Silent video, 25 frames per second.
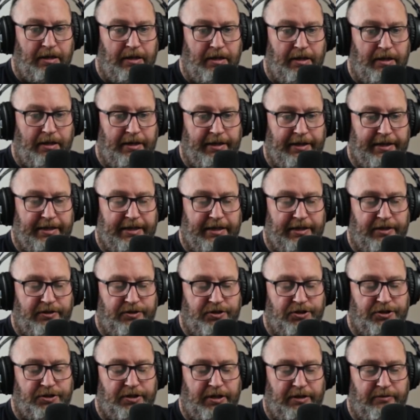it kind of
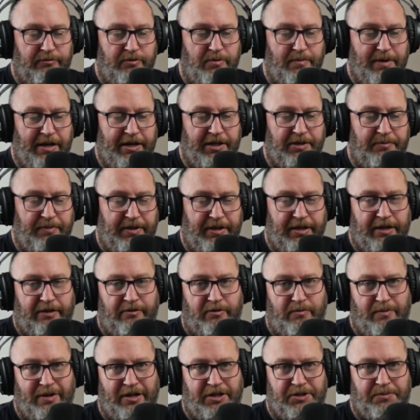it reminded me then, it
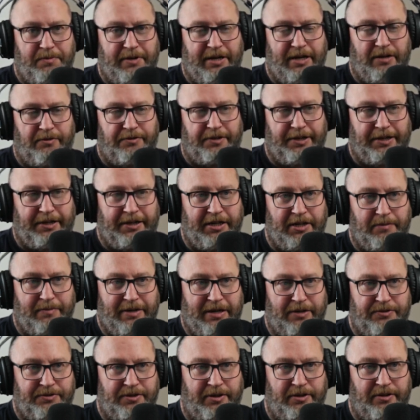reminds me now thinking
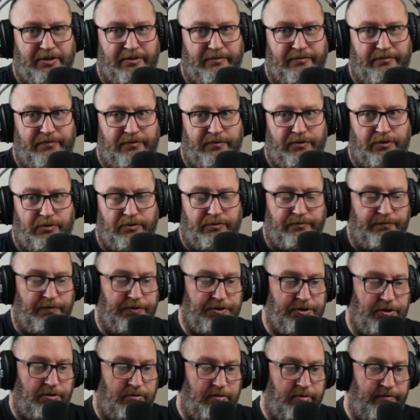about it, that good
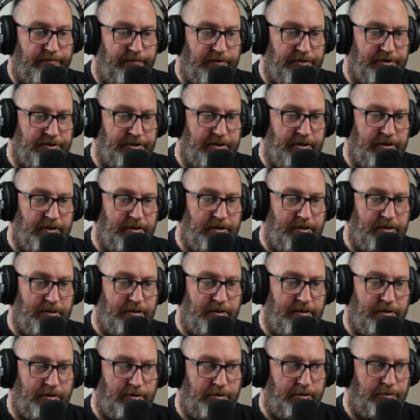photographers,
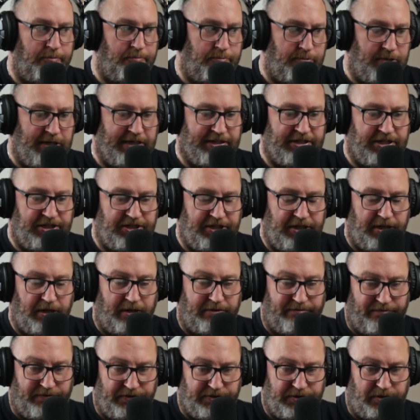good practicing hard
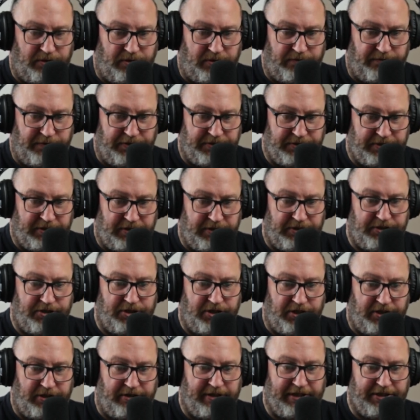photographers can
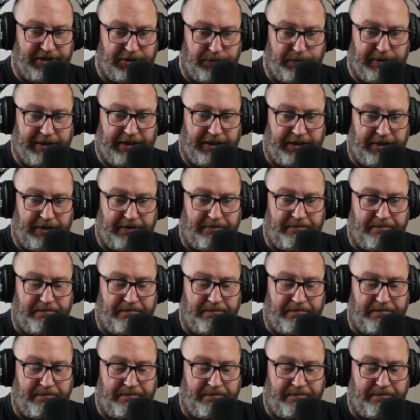turn their hand to anything.